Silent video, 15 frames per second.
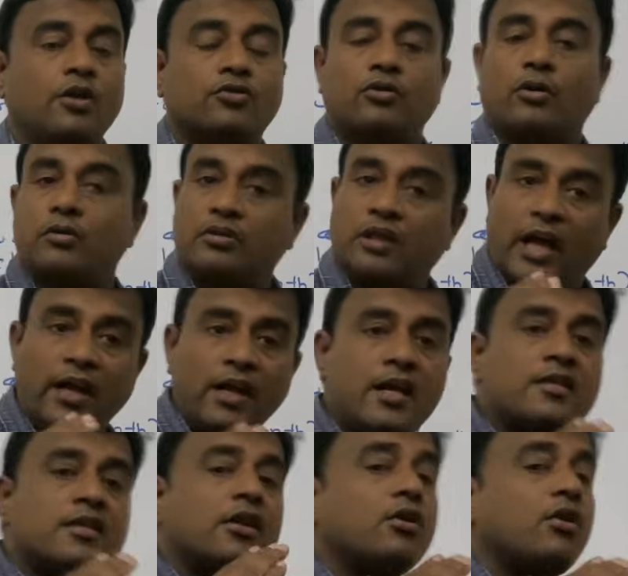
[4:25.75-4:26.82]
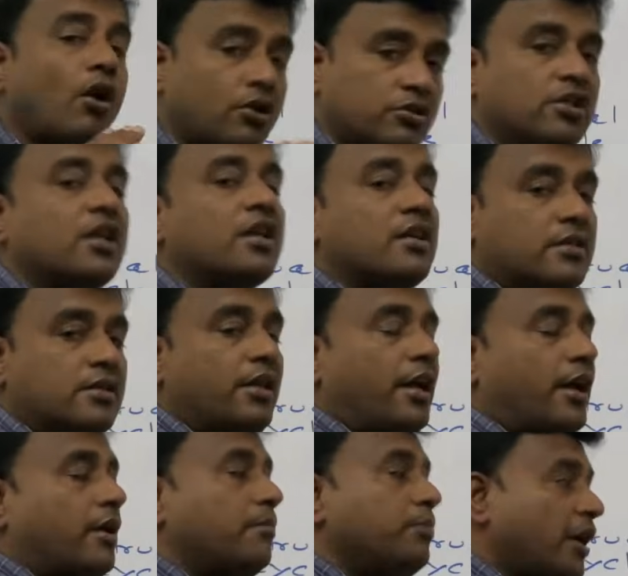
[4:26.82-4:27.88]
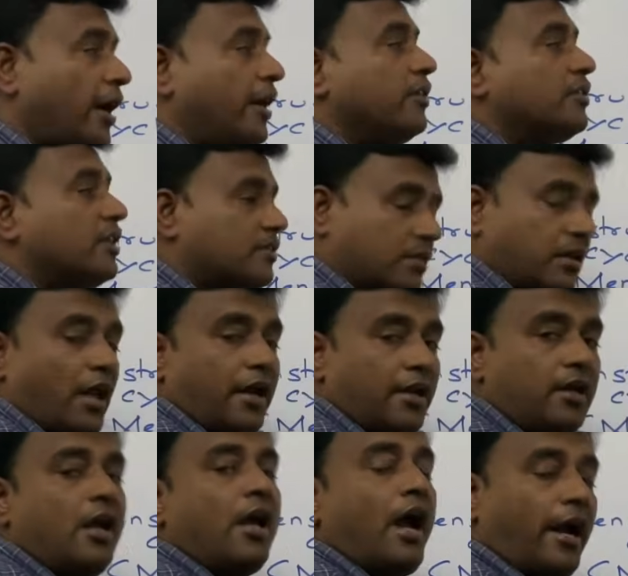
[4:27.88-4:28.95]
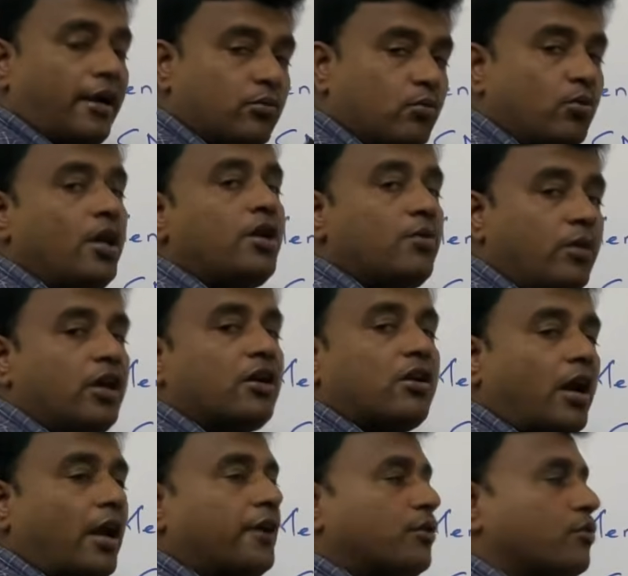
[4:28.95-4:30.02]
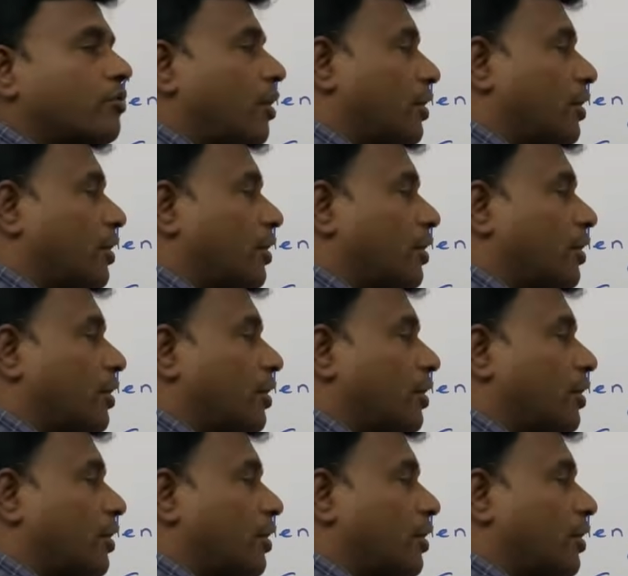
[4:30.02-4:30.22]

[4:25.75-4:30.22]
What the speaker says: So there is a logic is there behind this line, and we will try to